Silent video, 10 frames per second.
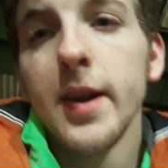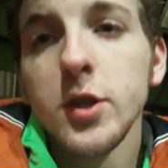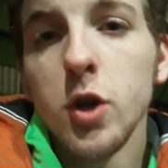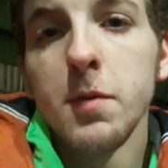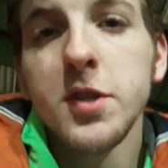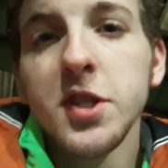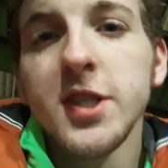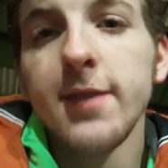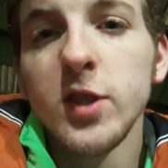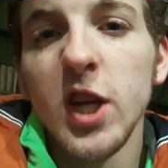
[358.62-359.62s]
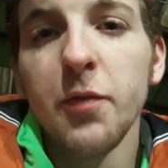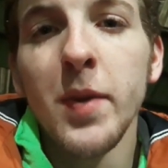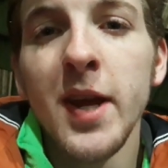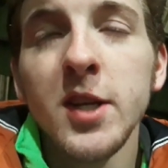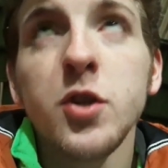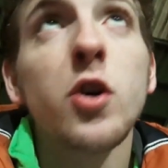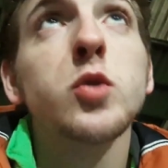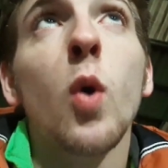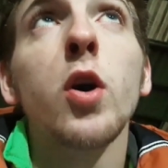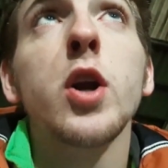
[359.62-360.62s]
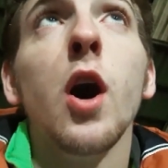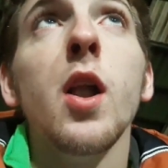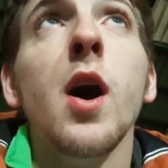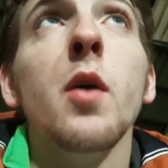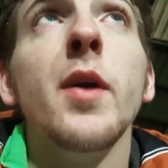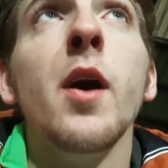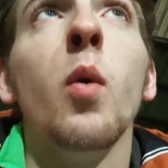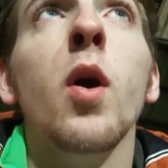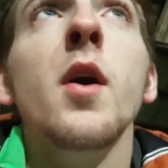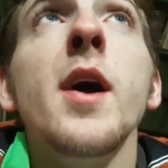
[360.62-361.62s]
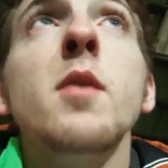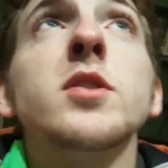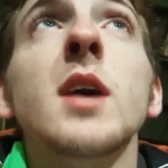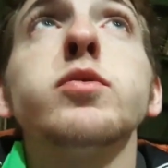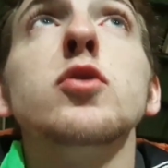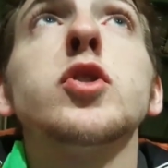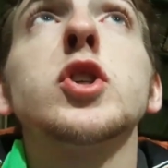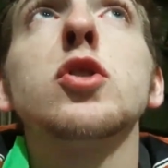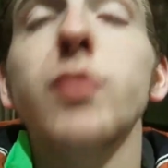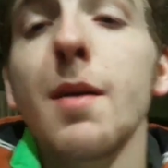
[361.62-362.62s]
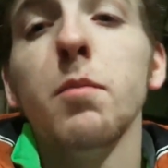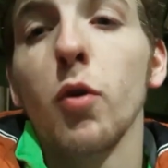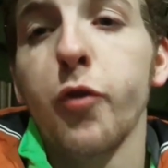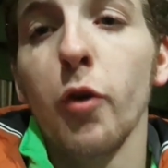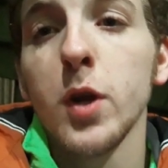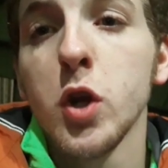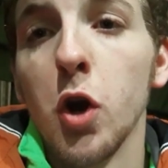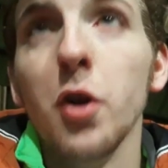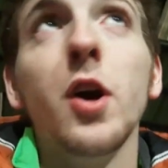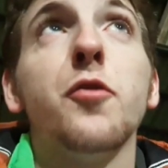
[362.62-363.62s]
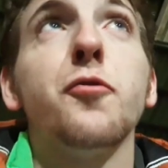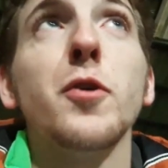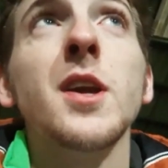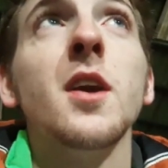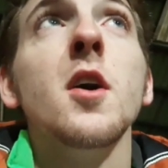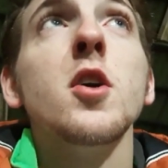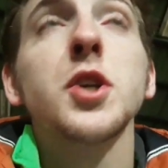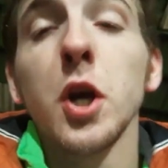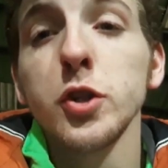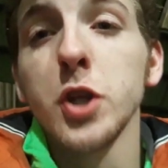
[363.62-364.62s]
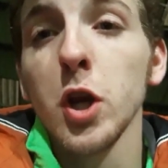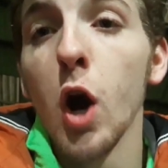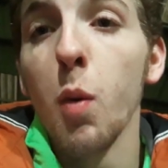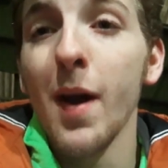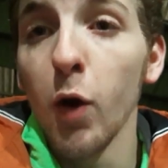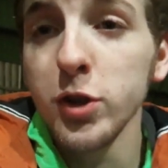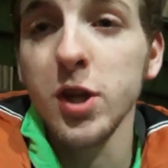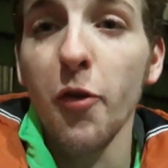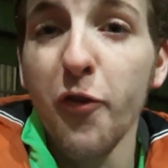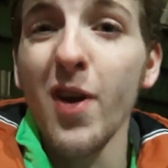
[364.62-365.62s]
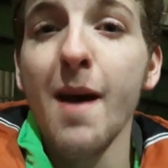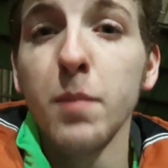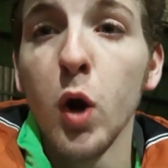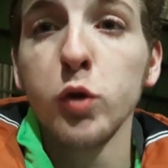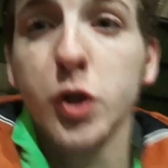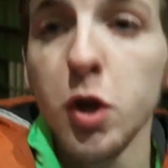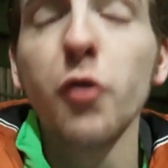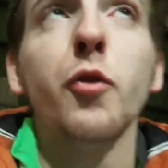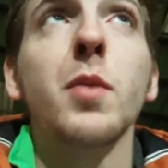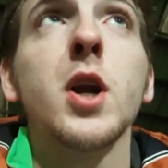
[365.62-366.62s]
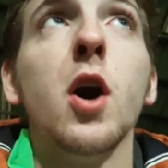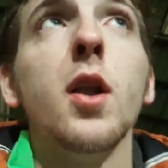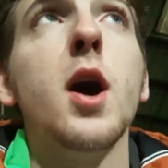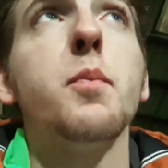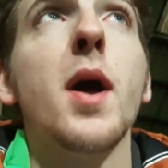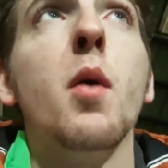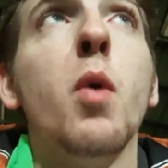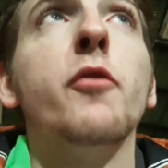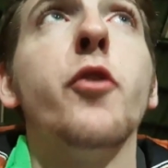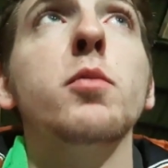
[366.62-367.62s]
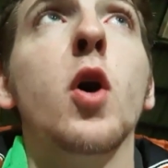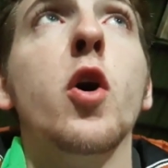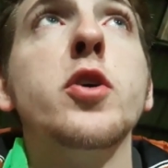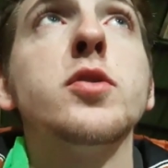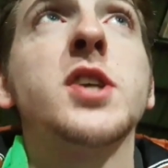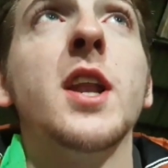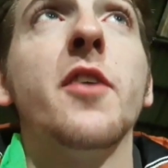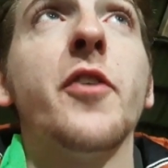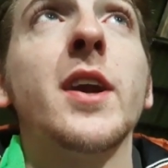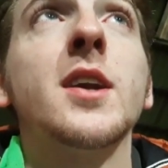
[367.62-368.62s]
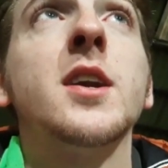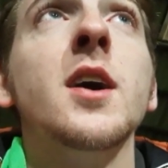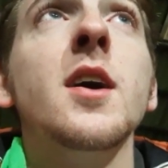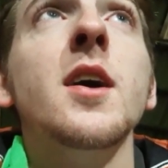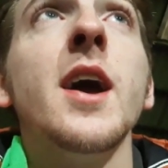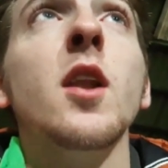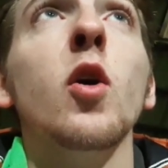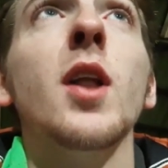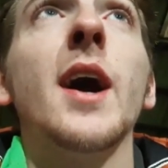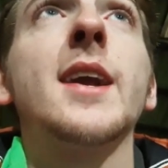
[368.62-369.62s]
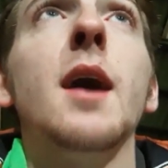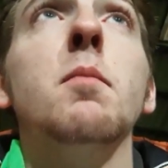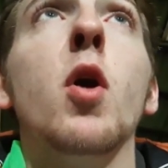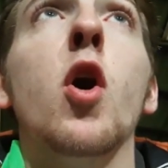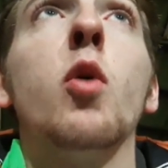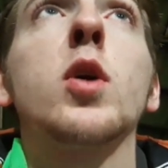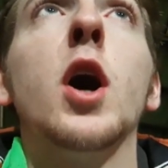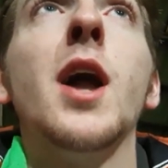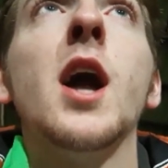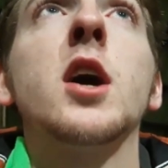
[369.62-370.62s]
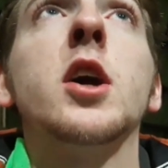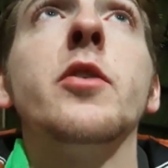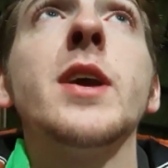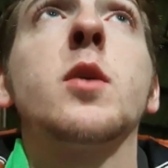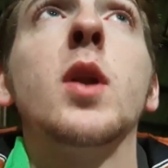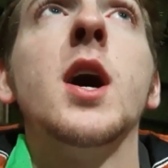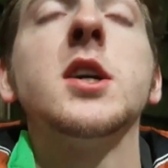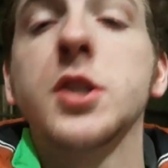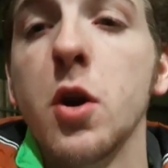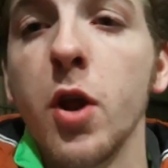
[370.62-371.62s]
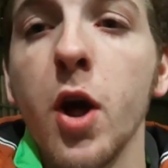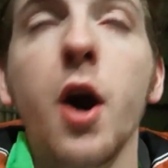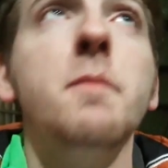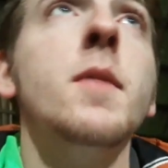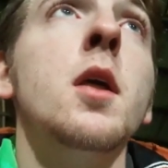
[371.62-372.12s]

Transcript: It's almost the 70th minute, it's not 1 Carlisle nil. It was an absolute scramble the corner. Three shots at goal and also three handballs, two from the Carlisle player and one from Noel Husin, I think. It looked like handball. Carlisle are going to equalise, no more.